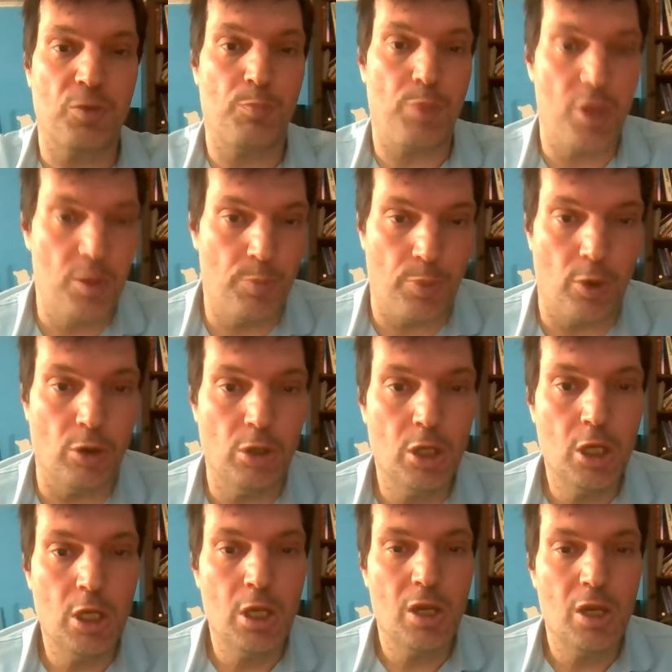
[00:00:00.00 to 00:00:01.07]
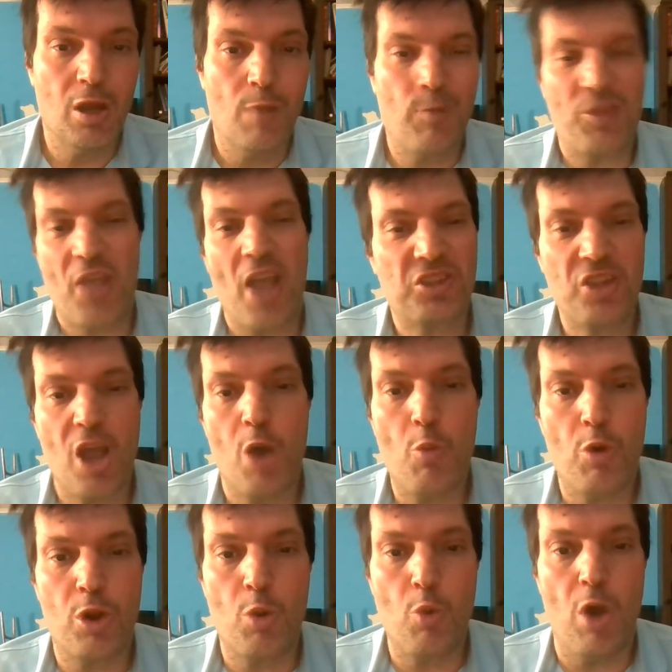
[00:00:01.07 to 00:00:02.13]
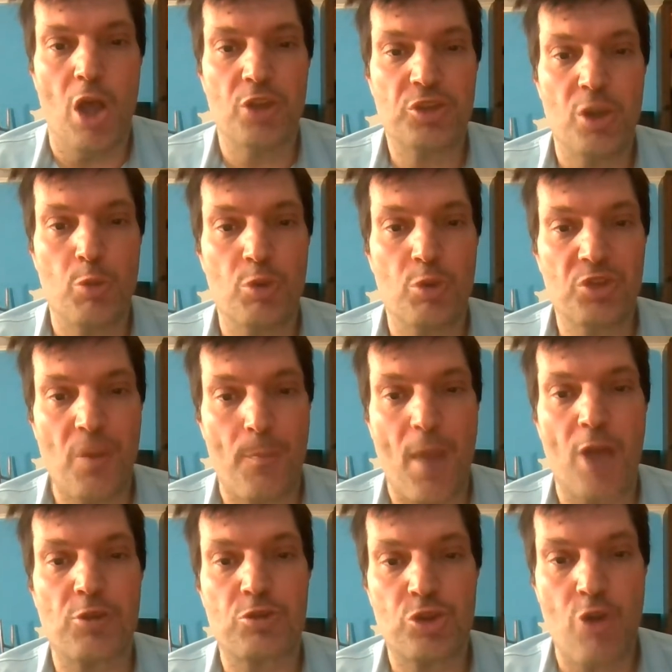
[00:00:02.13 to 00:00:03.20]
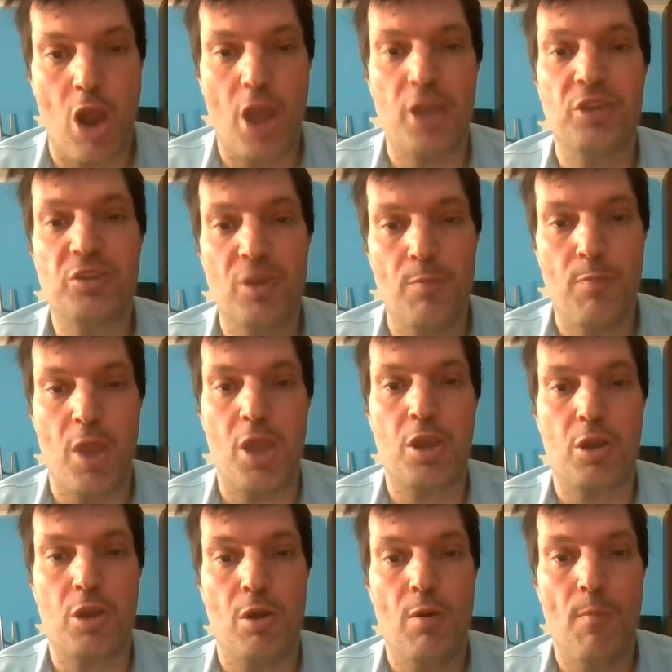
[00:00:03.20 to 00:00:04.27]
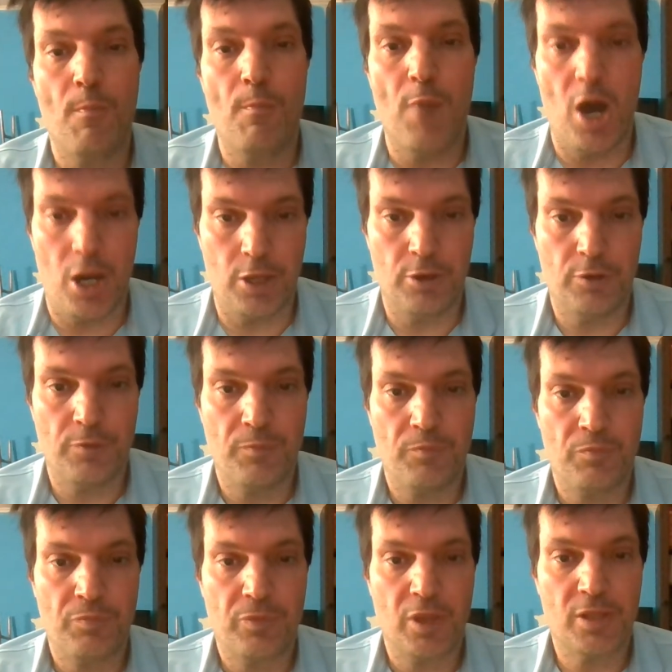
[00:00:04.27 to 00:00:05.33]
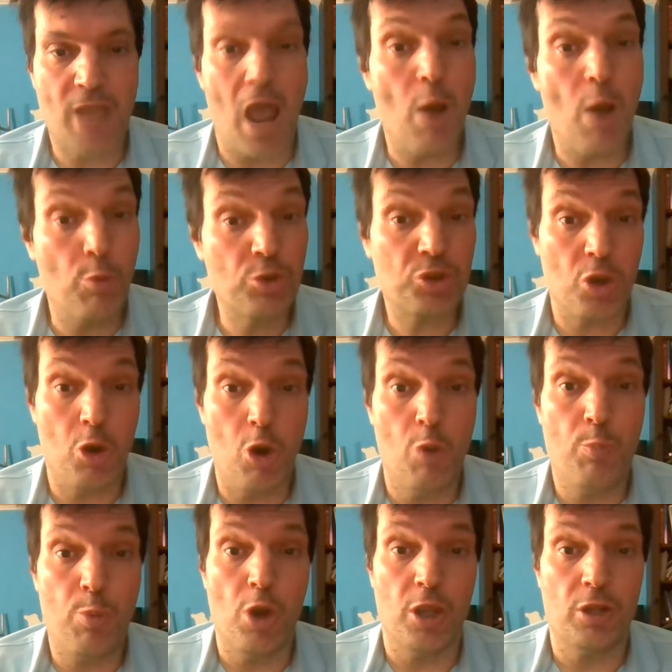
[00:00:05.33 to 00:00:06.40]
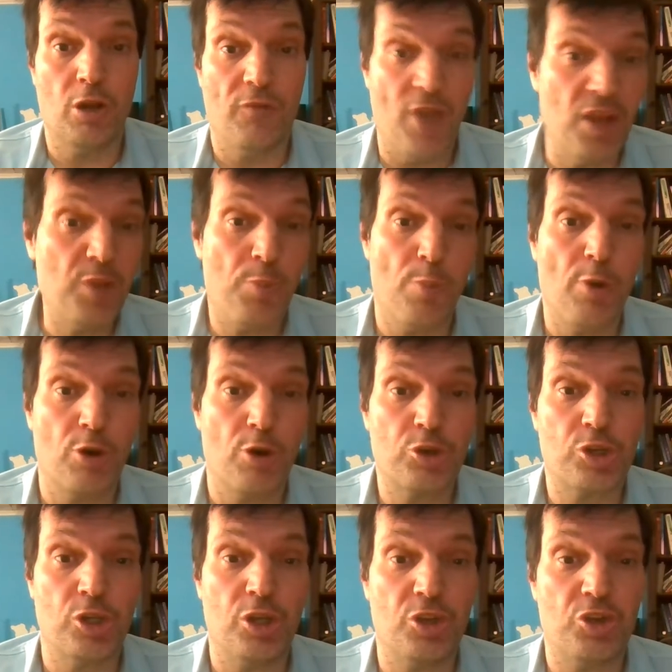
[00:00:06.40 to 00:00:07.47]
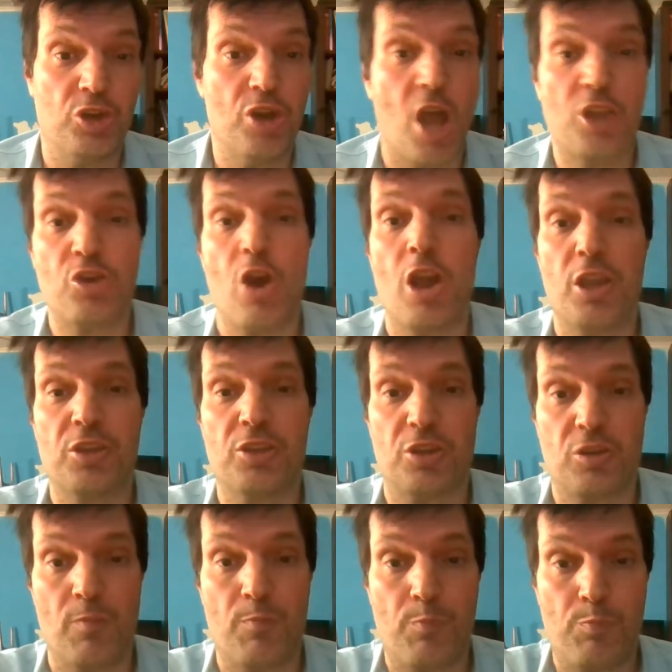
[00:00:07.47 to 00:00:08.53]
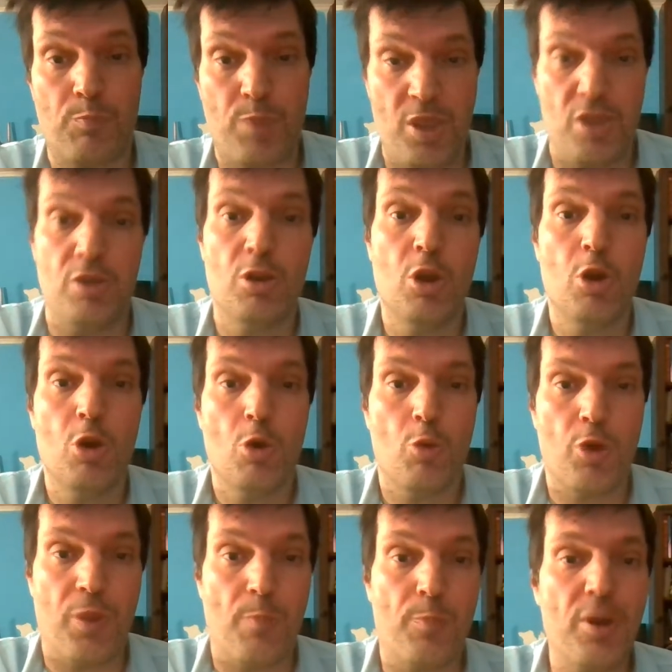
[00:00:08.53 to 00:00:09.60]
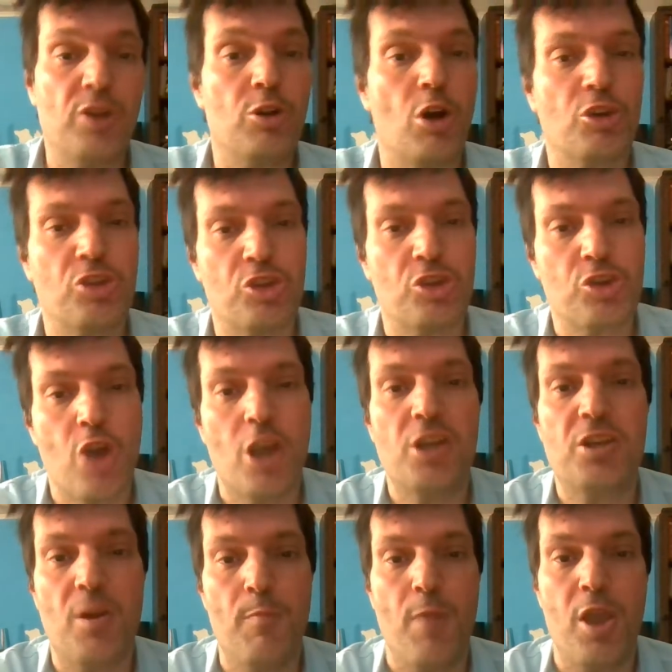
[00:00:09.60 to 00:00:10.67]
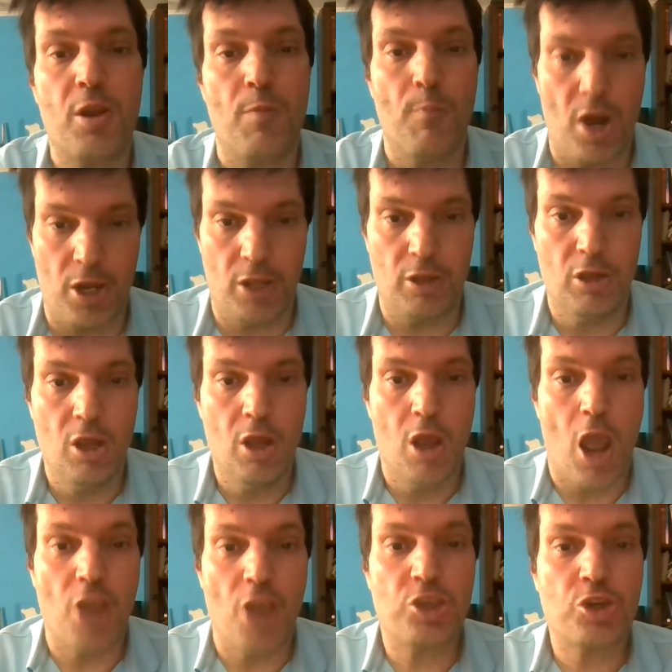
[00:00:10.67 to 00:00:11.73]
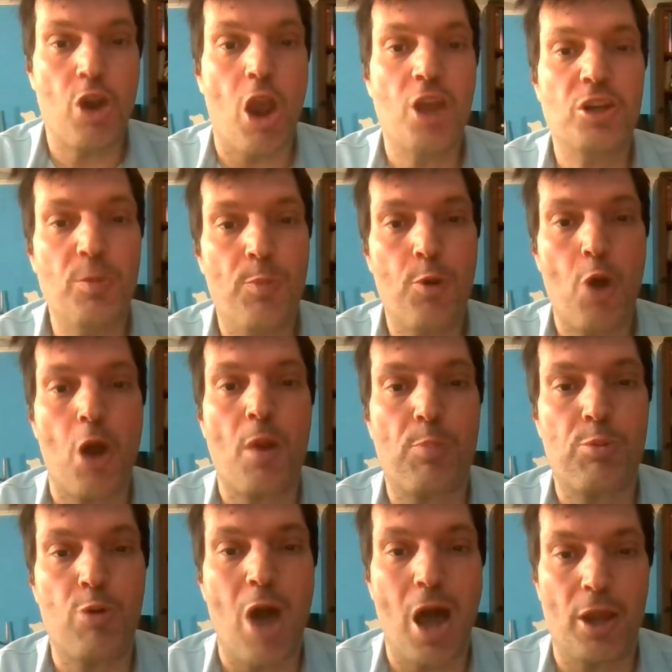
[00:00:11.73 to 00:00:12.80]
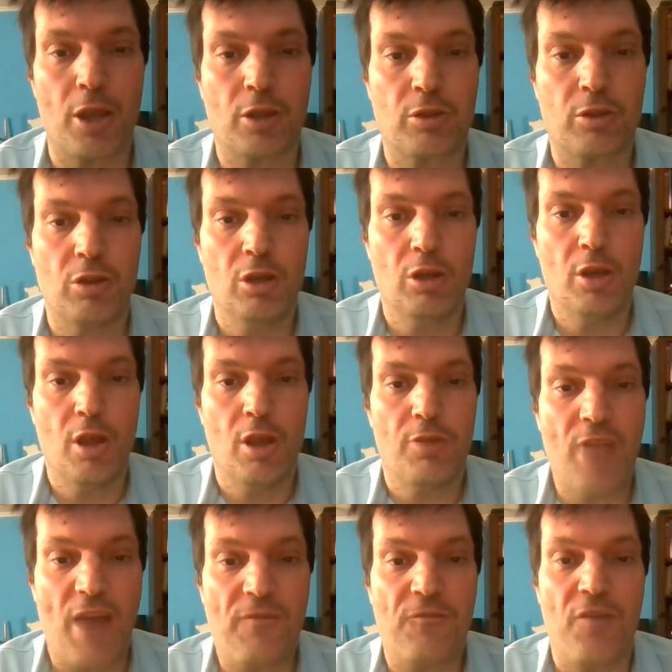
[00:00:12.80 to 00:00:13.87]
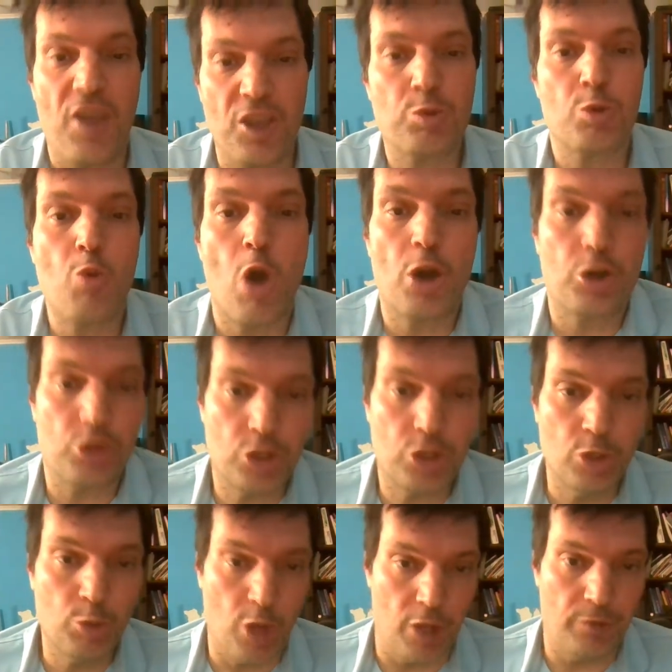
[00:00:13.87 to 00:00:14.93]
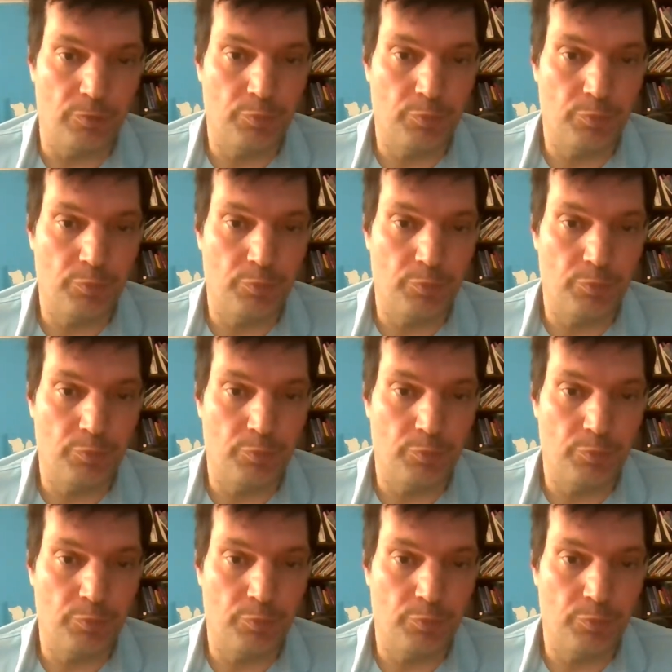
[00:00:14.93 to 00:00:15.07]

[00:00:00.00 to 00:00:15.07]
people, but that's not what it was. It was about trying to make money. That was the whole point of any promotion, is you're not trying to compete with the big dogs, you're trying to make money and trying to put on a product that fans would want to tune in.